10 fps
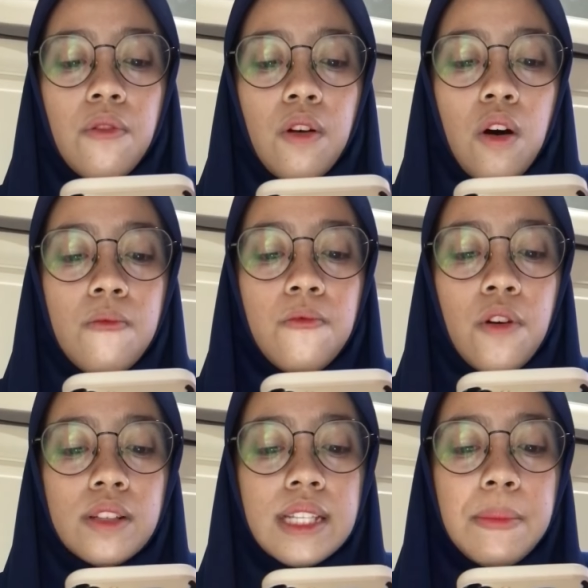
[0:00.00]

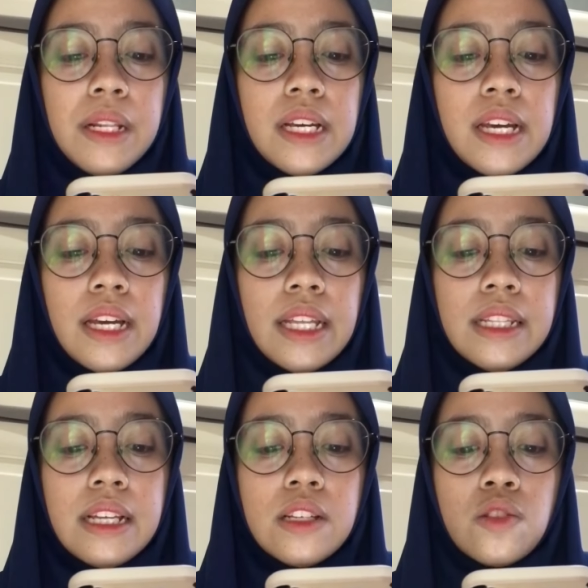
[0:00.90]
comfortably
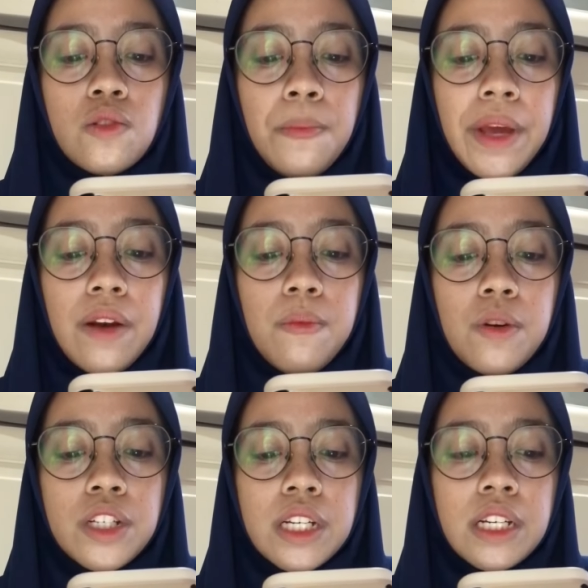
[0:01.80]
in the supine
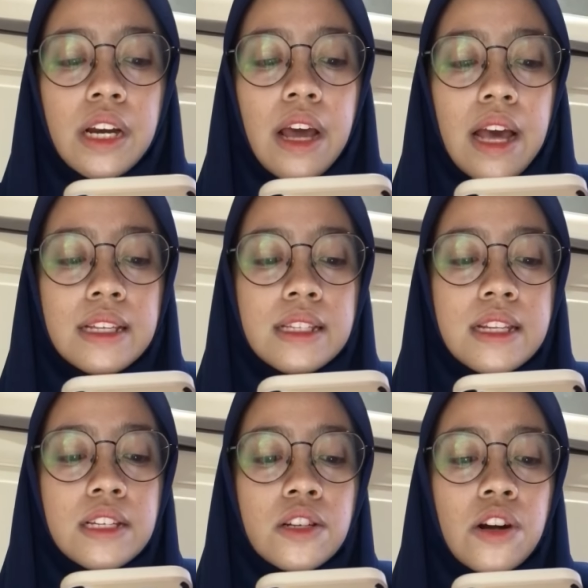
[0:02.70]
position as
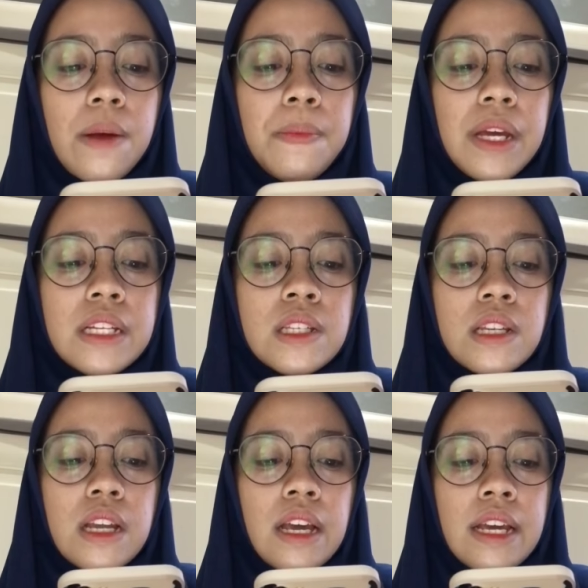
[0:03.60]
described in
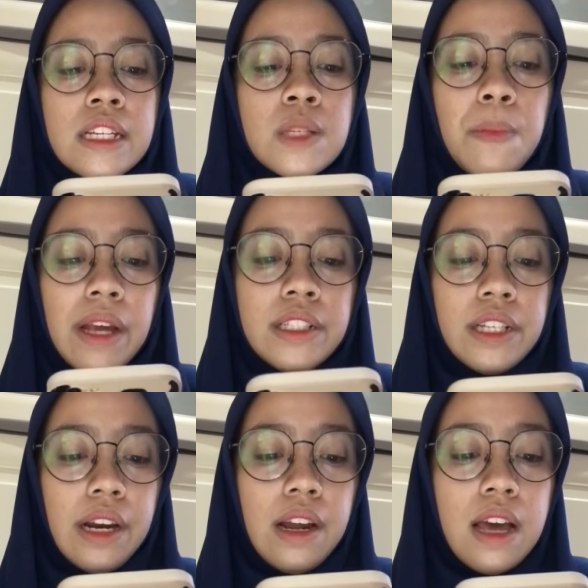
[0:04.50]

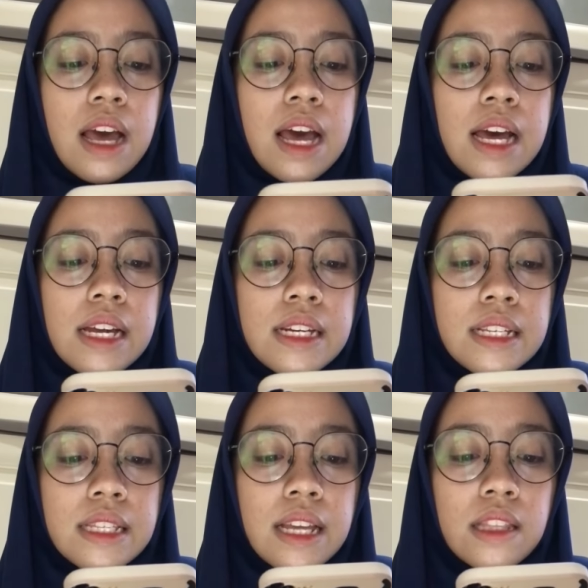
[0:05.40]
inspection. The
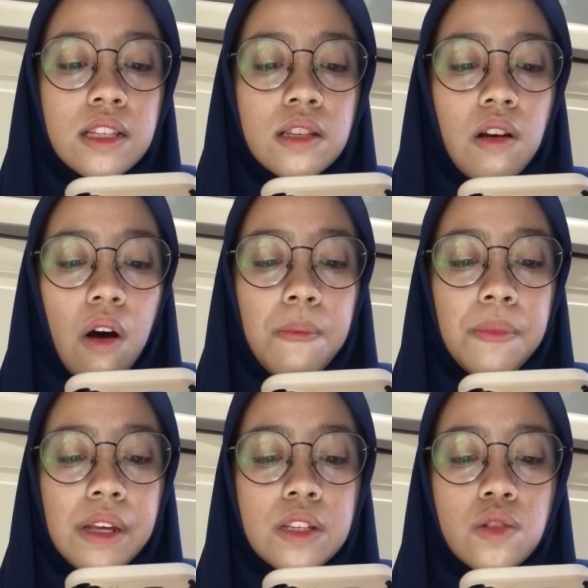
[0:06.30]
stethoscope
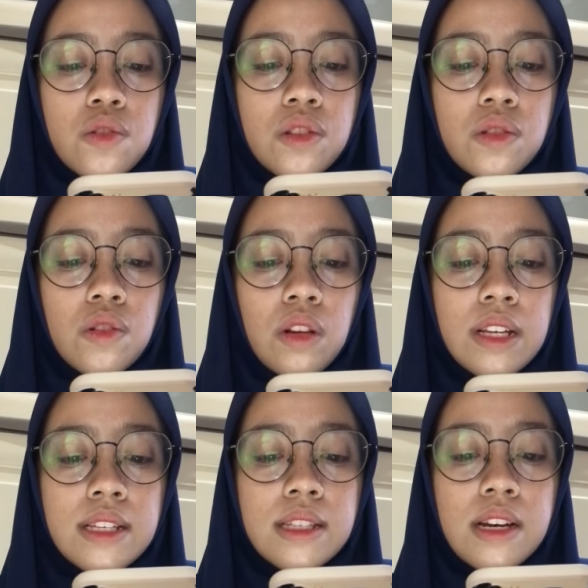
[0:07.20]
is used to
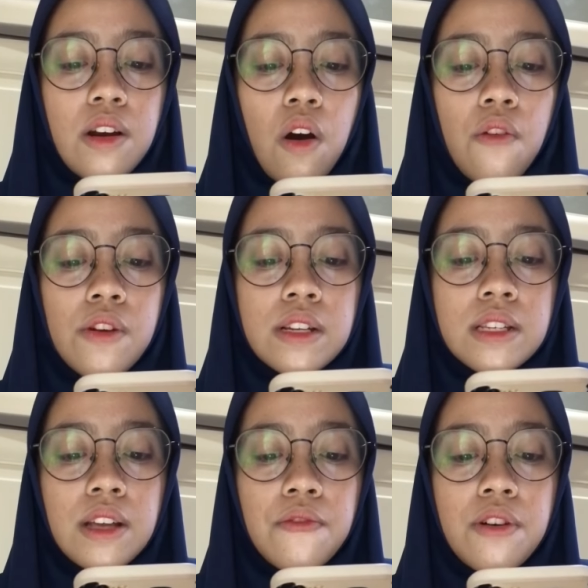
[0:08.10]
listen over
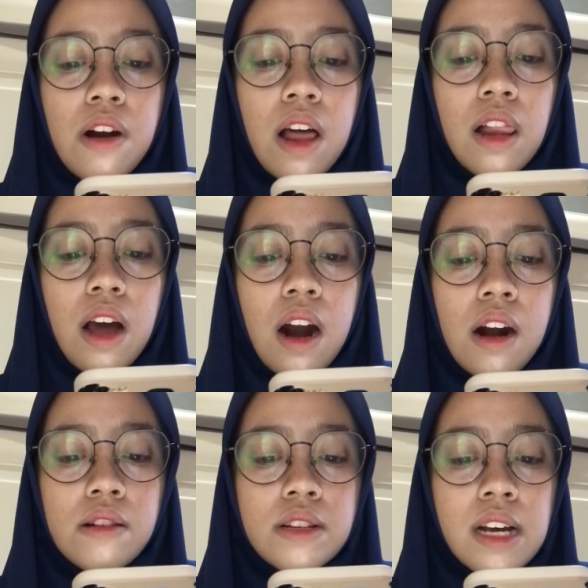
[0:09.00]
several
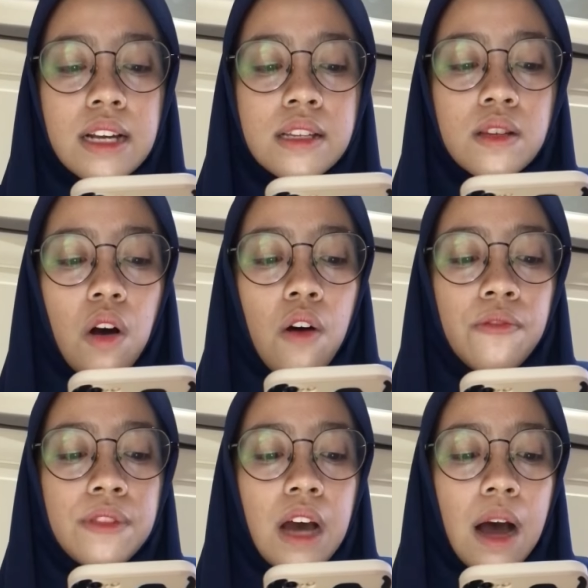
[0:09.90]
areas
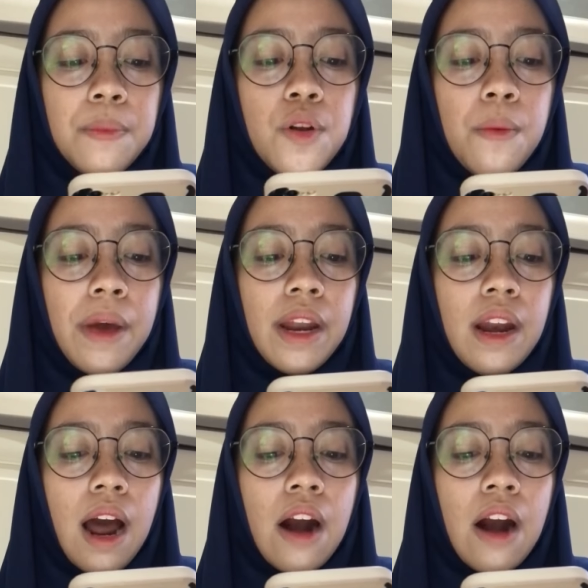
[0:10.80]
of the abdomen